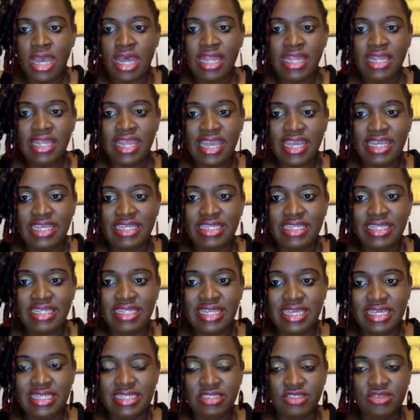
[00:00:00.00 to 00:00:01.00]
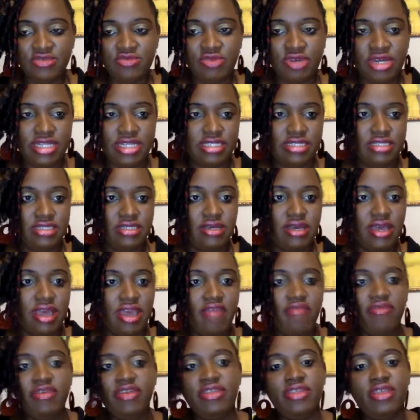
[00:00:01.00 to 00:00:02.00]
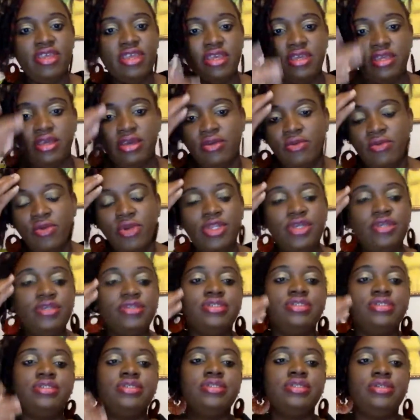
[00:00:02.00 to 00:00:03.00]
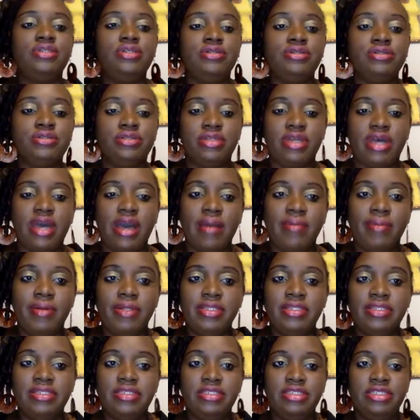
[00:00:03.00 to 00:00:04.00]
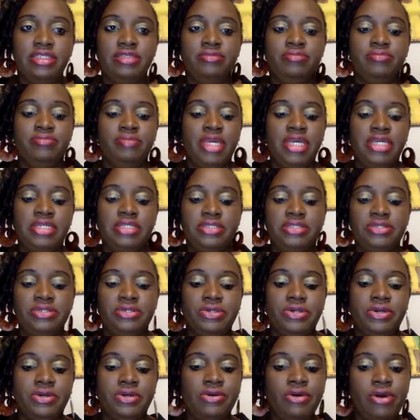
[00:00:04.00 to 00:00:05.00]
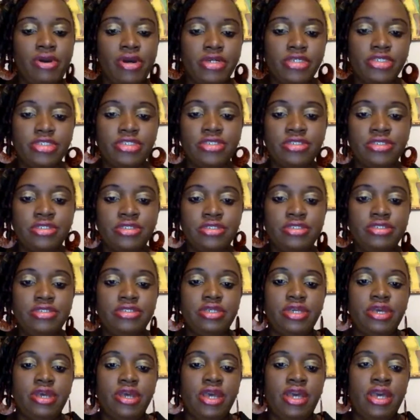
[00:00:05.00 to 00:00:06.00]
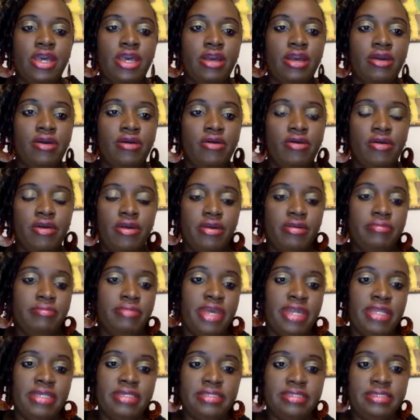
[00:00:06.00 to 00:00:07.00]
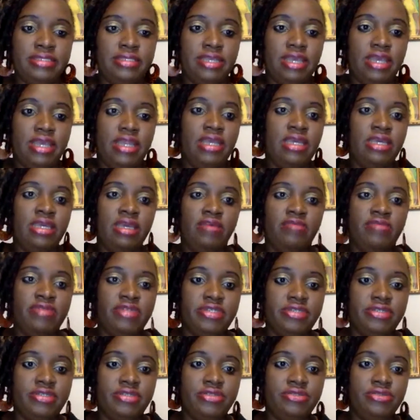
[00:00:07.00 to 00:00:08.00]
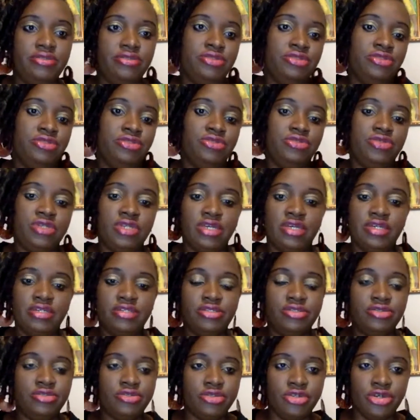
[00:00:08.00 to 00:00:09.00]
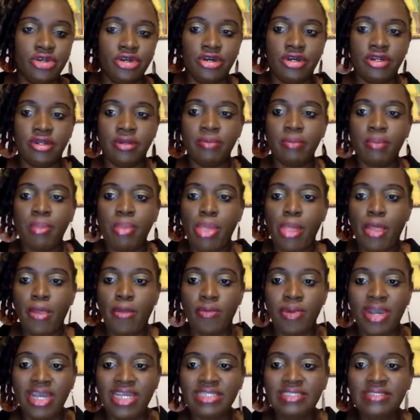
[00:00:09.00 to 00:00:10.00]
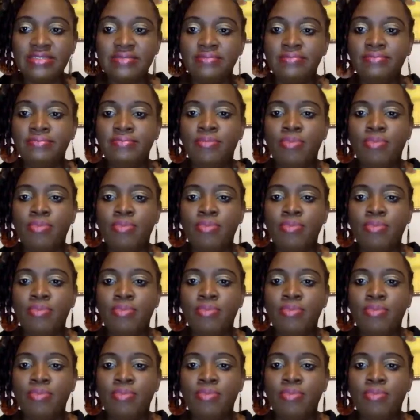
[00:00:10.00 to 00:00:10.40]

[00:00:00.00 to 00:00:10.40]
Like this is what everything, when you're sick, you go to the herbalist, he makes you concussions or medicine and he give it to you, you drink it, you good, right?